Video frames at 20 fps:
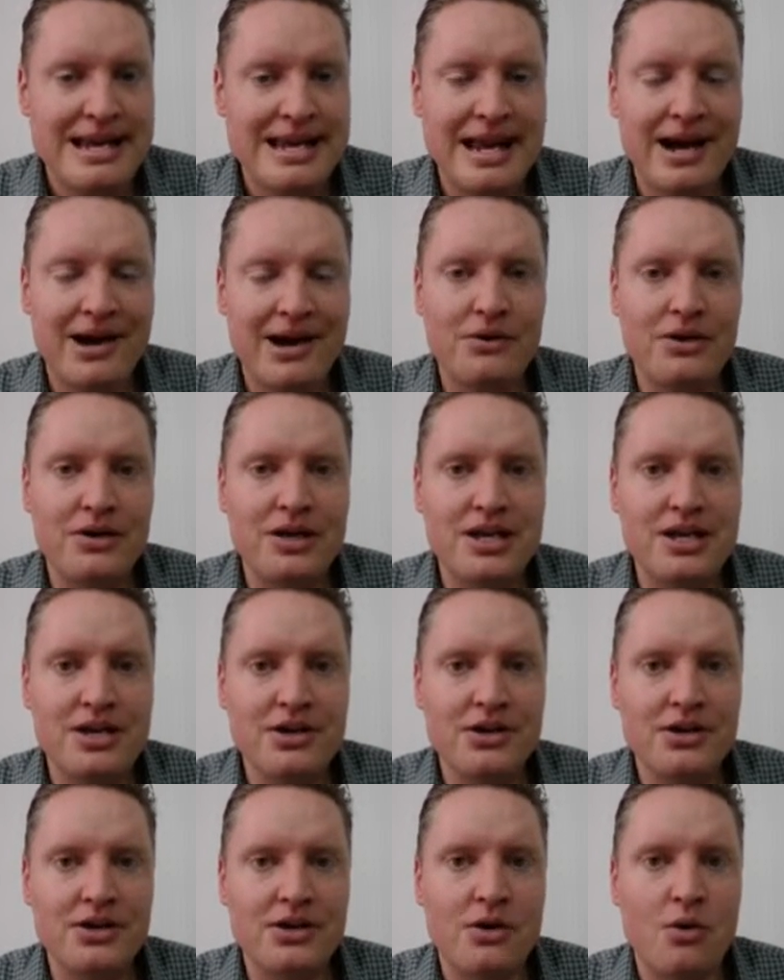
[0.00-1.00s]
Now
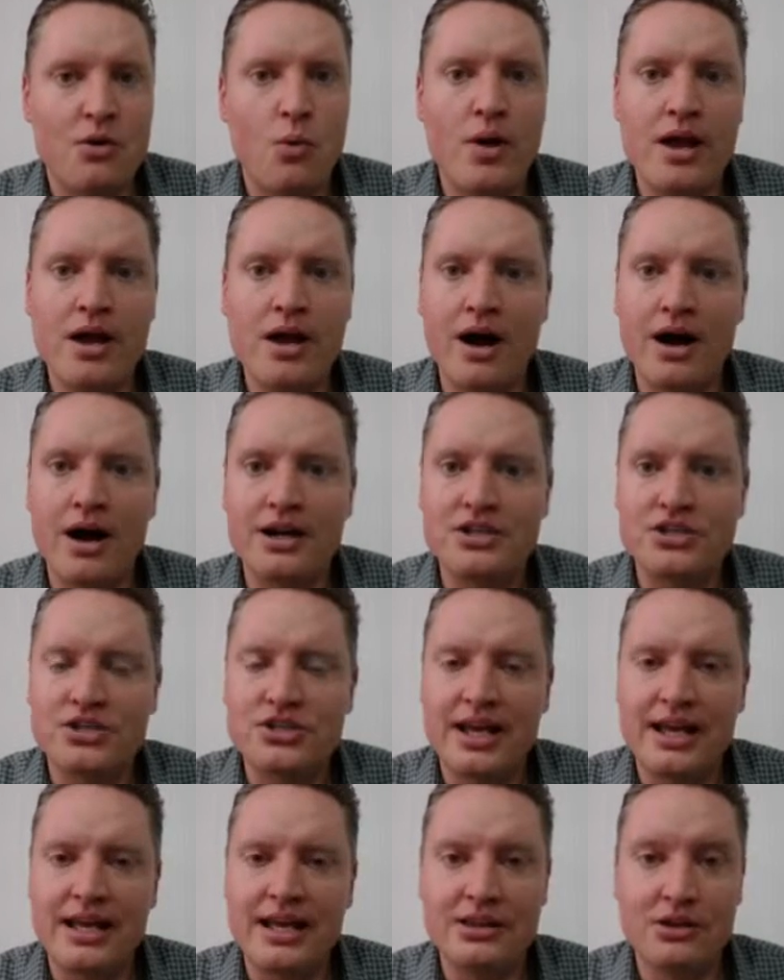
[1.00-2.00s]
here we are
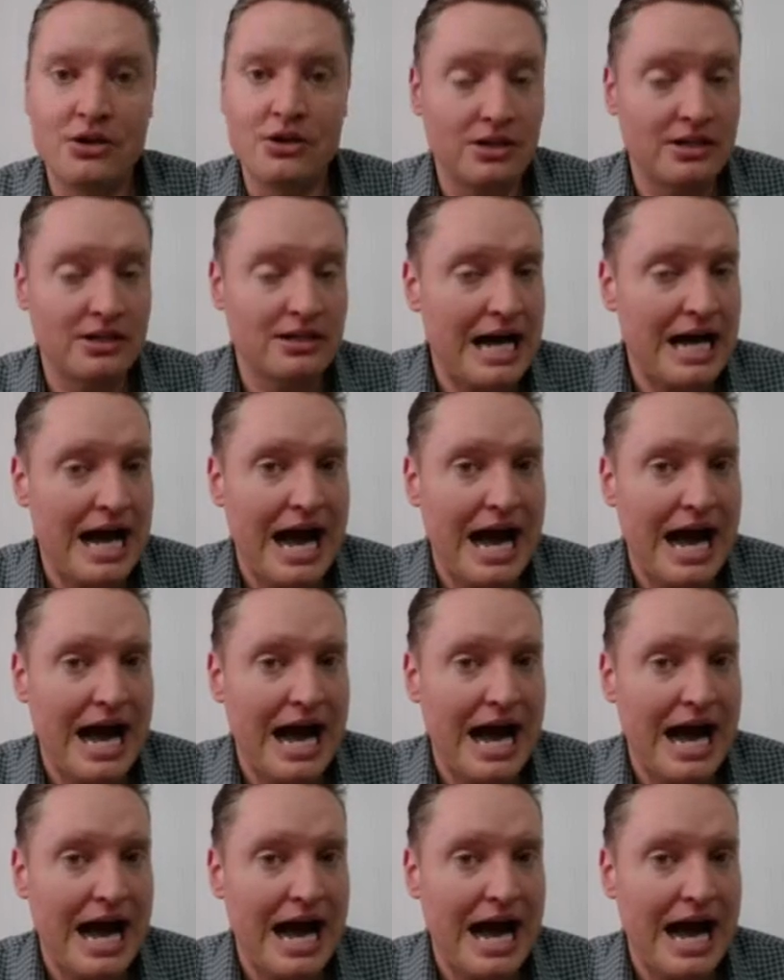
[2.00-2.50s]
saying, look,